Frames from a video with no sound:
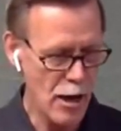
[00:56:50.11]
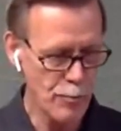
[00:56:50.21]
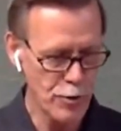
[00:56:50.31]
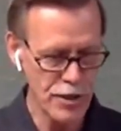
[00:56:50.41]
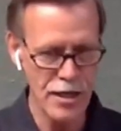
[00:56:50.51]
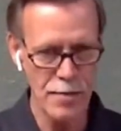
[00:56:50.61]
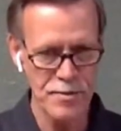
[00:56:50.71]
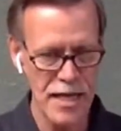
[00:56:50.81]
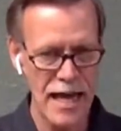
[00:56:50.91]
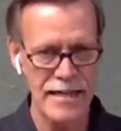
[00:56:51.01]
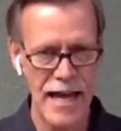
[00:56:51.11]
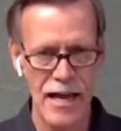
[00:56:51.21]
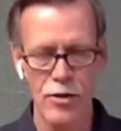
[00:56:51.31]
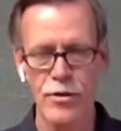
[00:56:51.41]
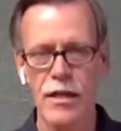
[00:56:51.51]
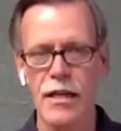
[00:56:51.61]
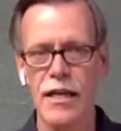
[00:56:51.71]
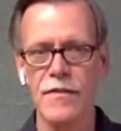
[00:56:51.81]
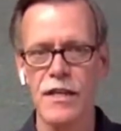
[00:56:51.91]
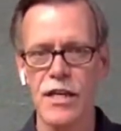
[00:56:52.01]
I'll put it upside down
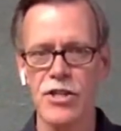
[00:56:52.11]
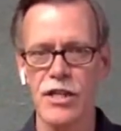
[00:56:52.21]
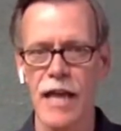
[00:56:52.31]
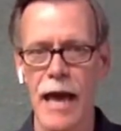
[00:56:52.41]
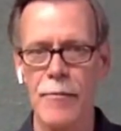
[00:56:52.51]
in the kitchen